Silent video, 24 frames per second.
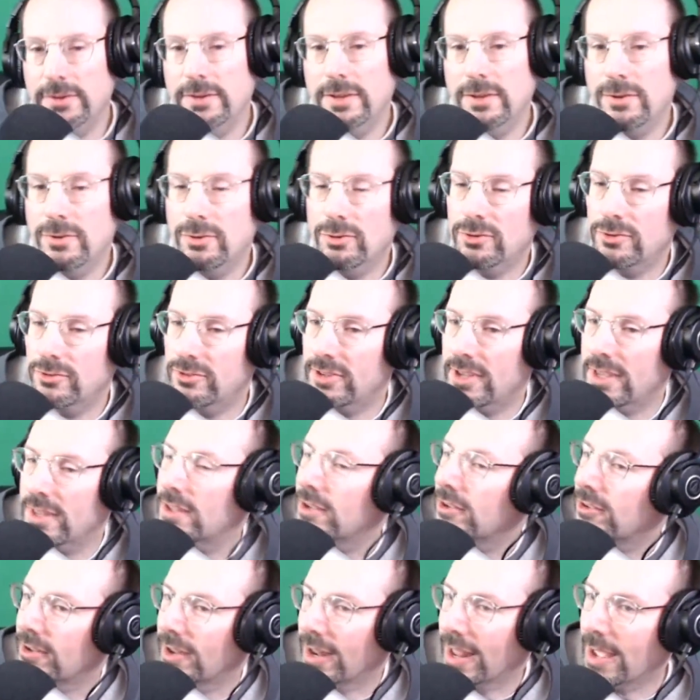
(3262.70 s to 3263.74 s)
they used to say
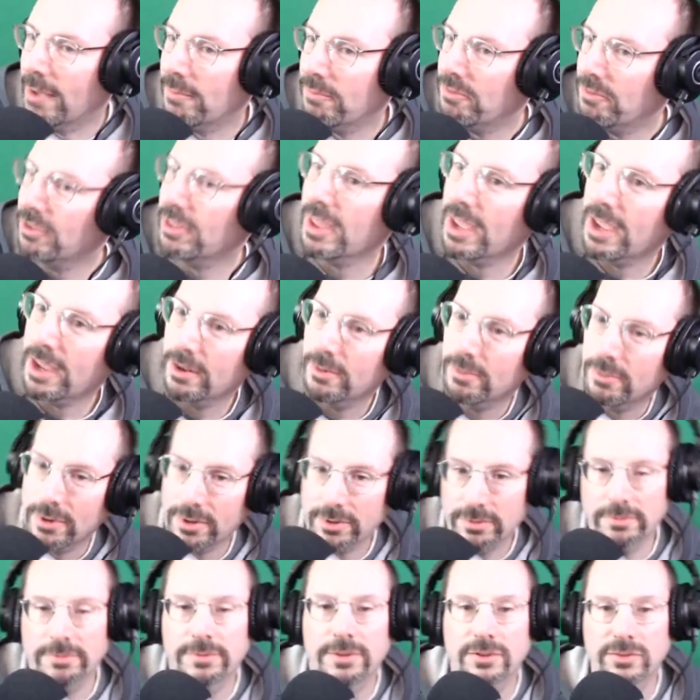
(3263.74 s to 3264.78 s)
there's an app for that?
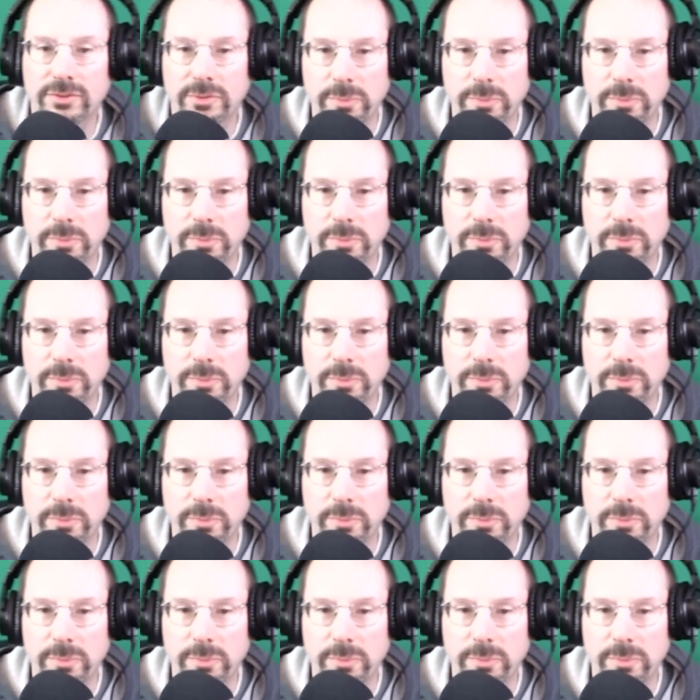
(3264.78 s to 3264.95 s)
Well, there's a